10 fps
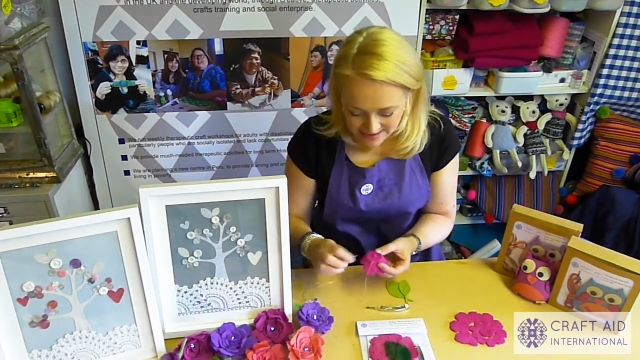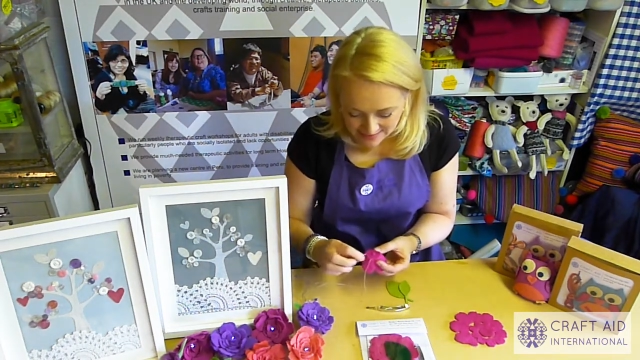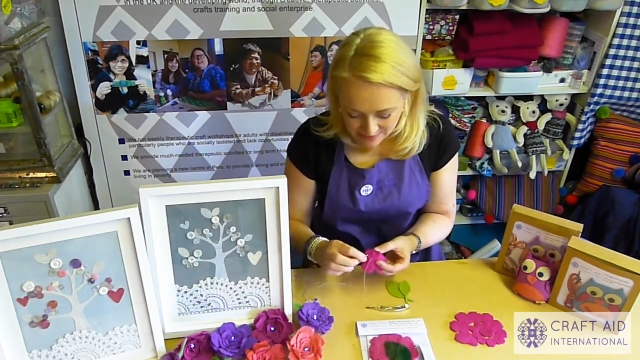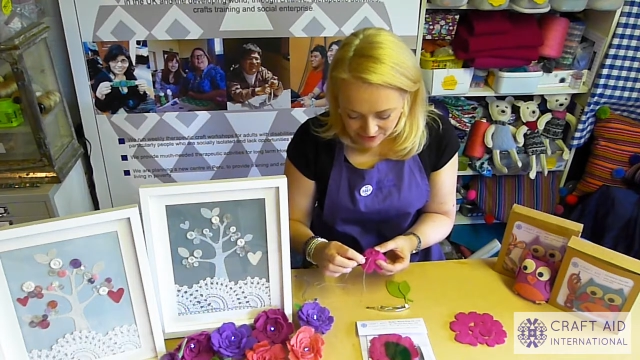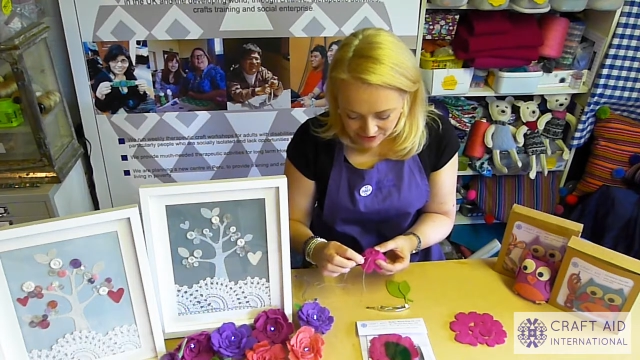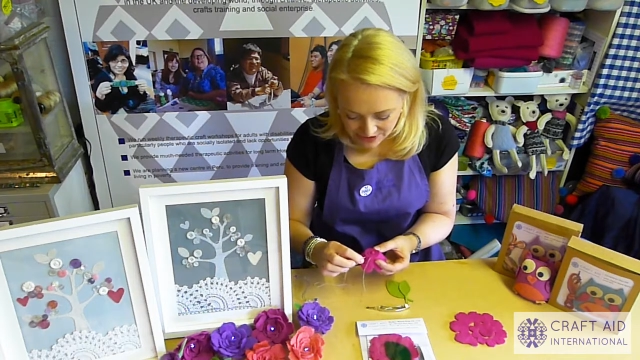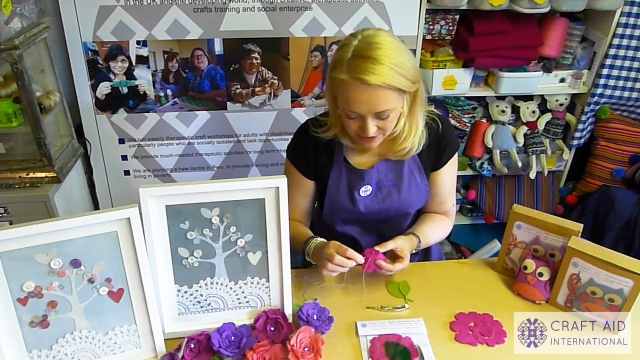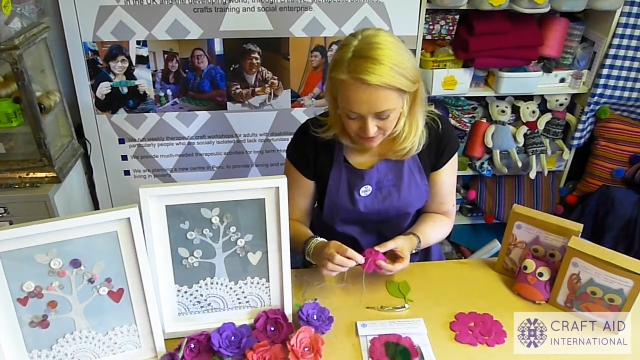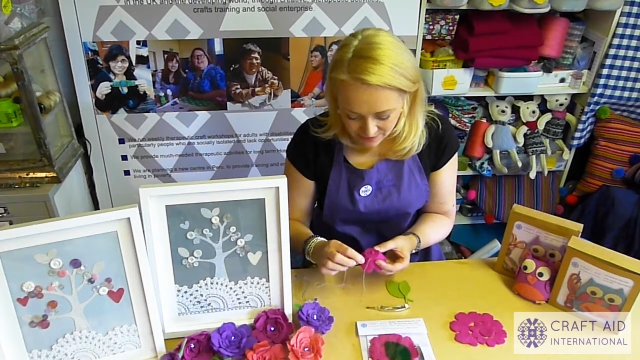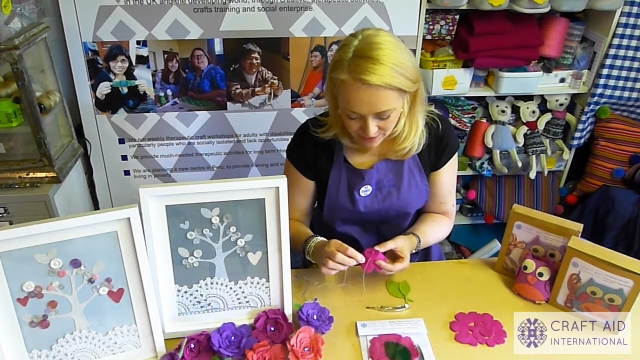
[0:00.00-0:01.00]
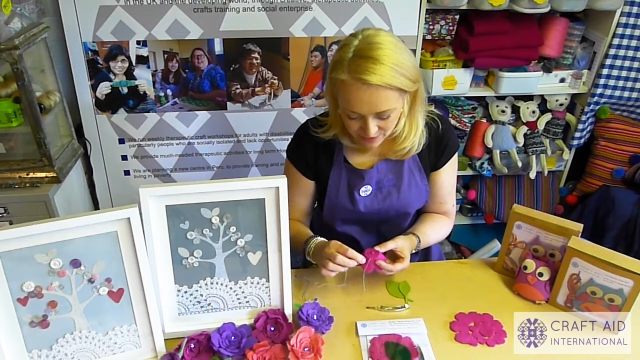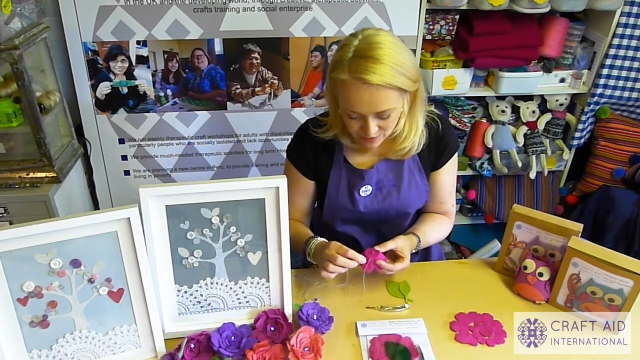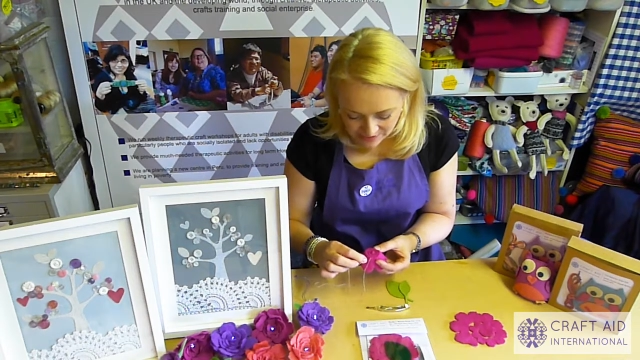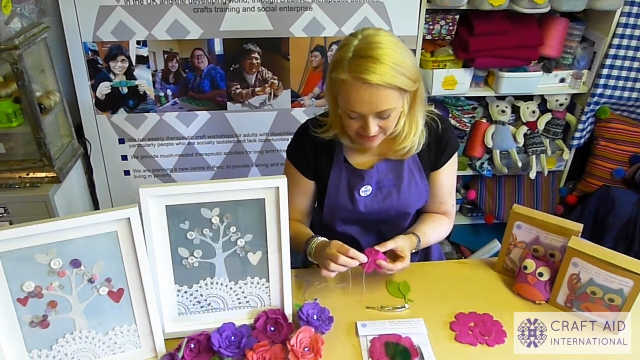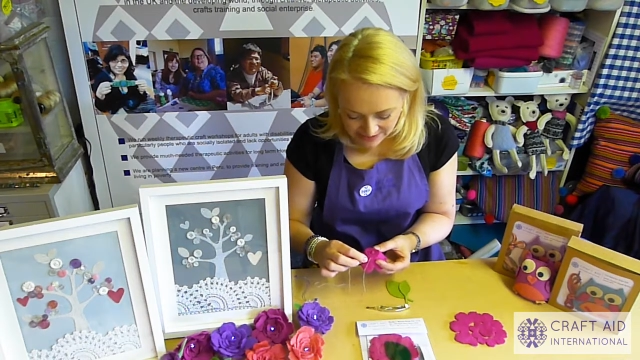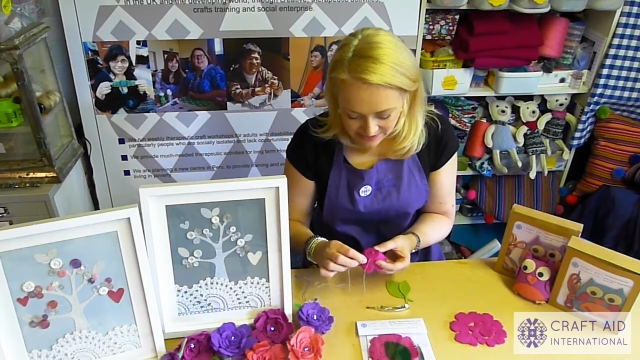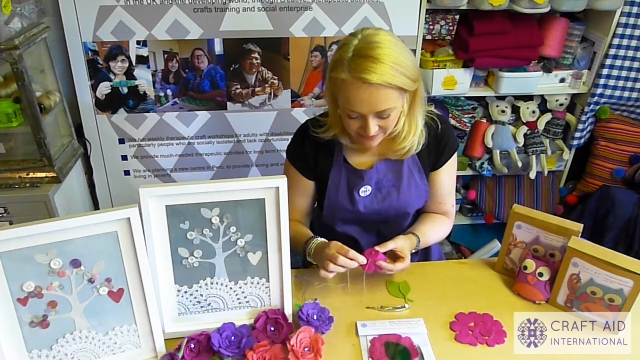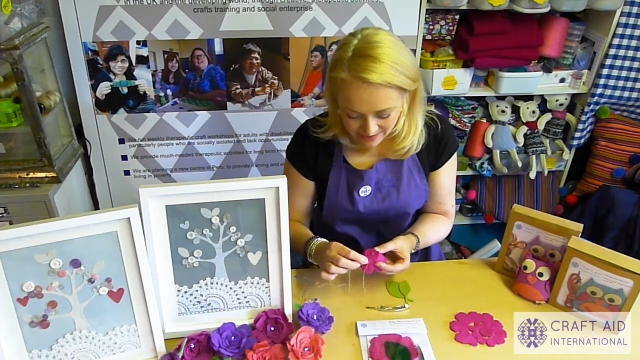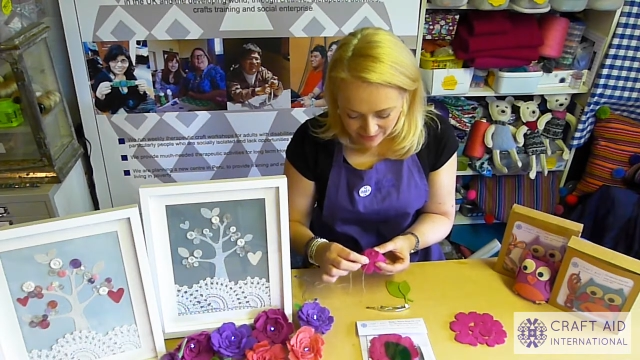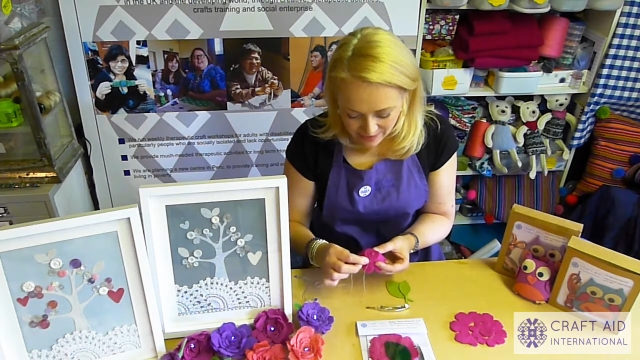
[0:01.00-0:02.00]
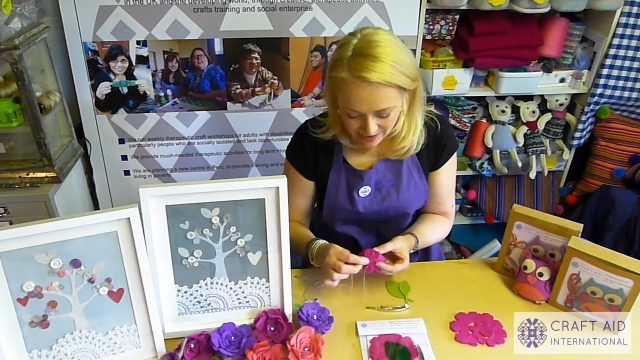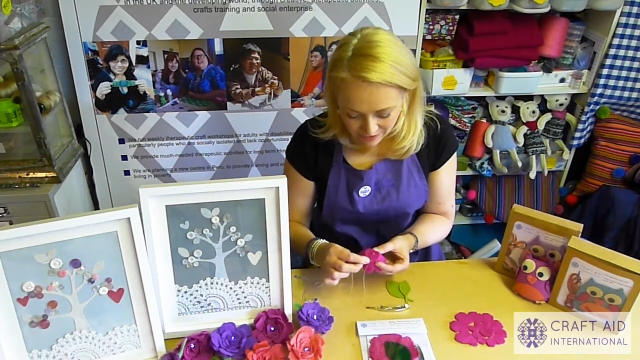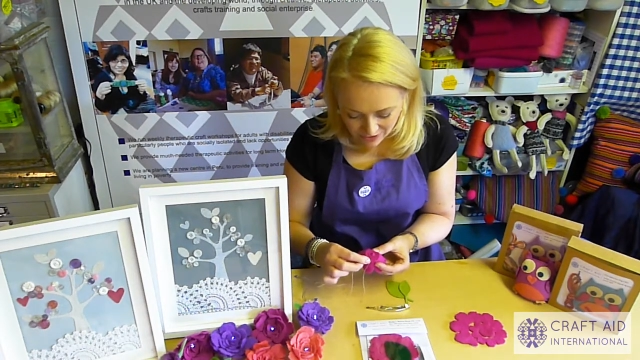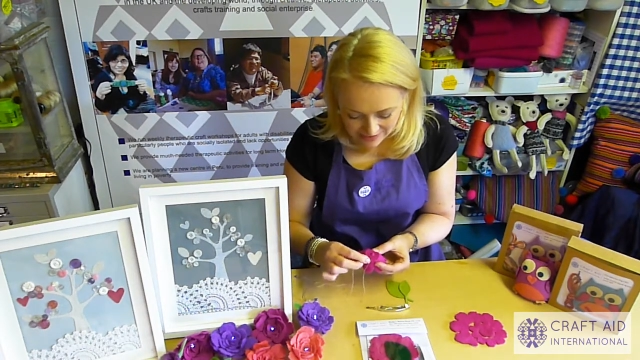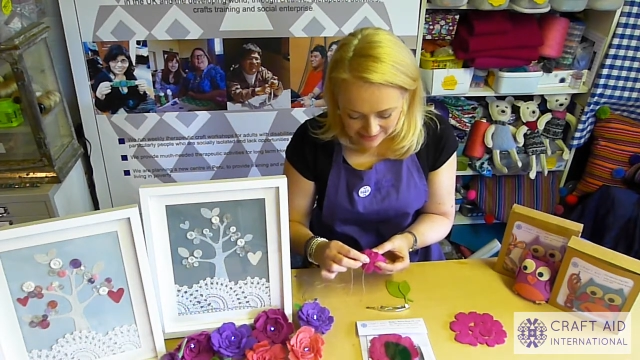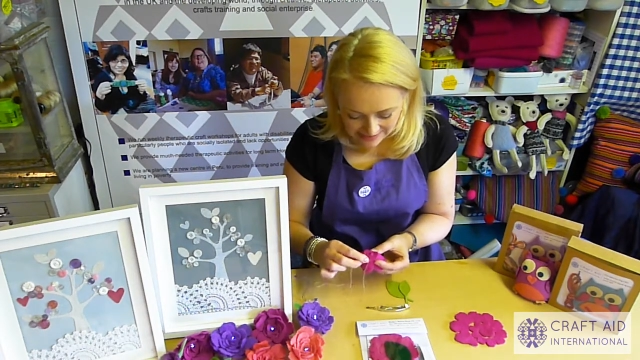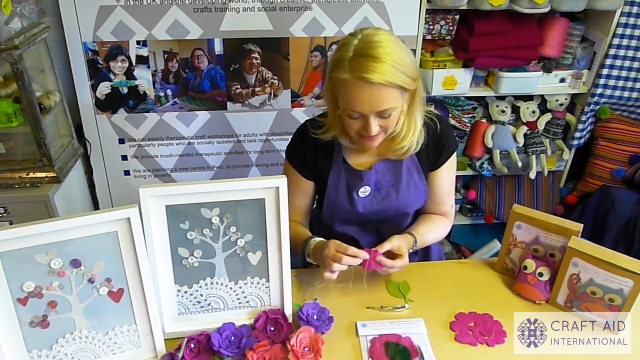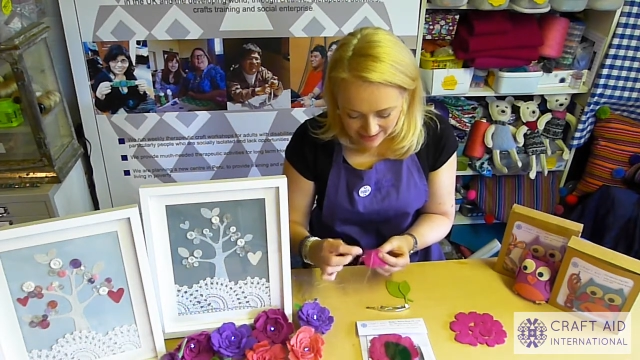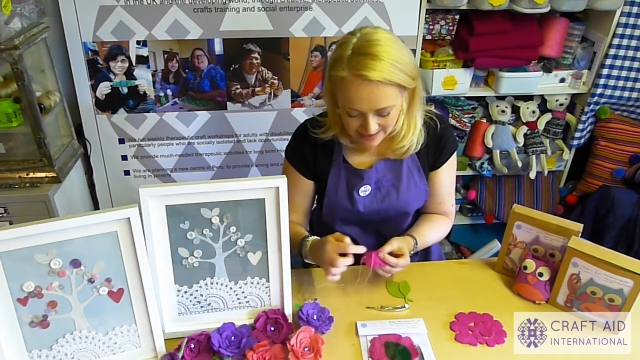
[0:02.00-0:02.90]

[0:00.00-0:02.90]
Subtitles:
So we'll just do a few more stitches right the way across.